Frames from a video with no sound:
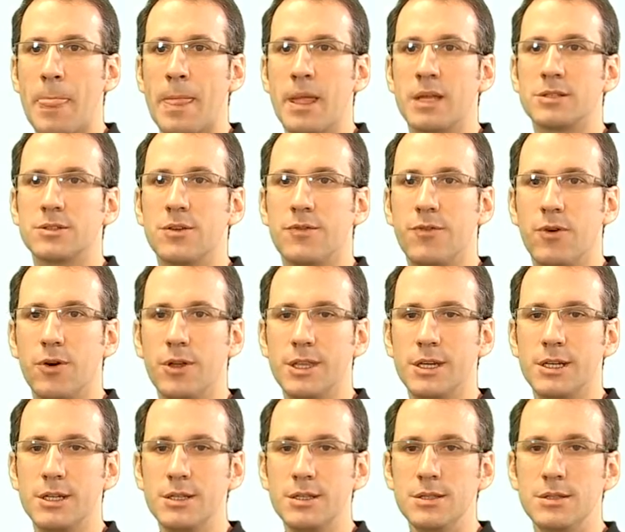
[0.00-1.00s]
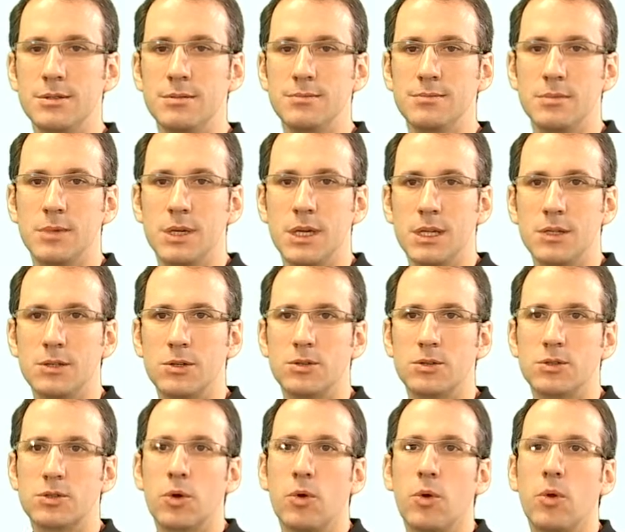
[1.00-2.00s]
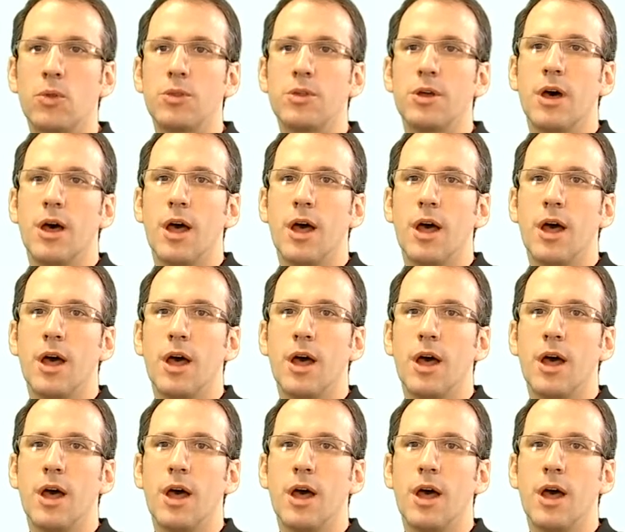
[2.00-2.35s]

So for this, it's called